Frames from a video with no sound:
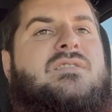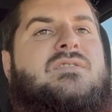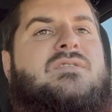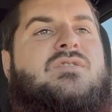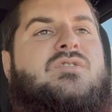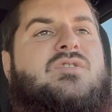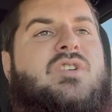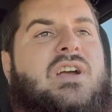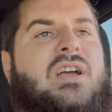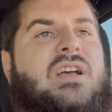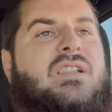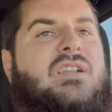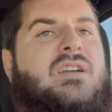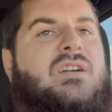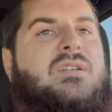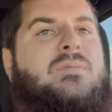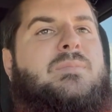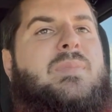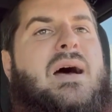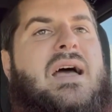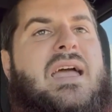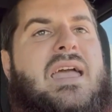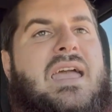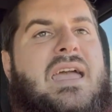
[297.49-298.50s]
trailer
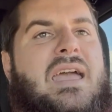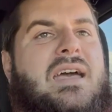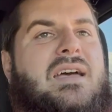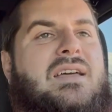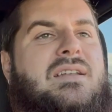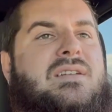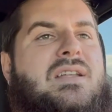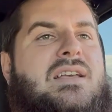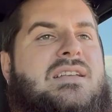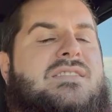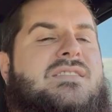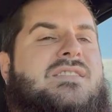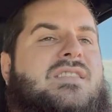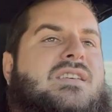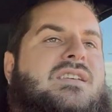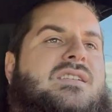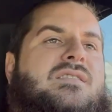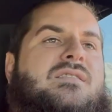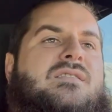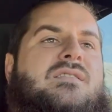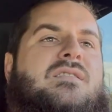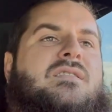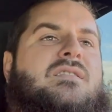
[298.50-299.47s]
by hand as the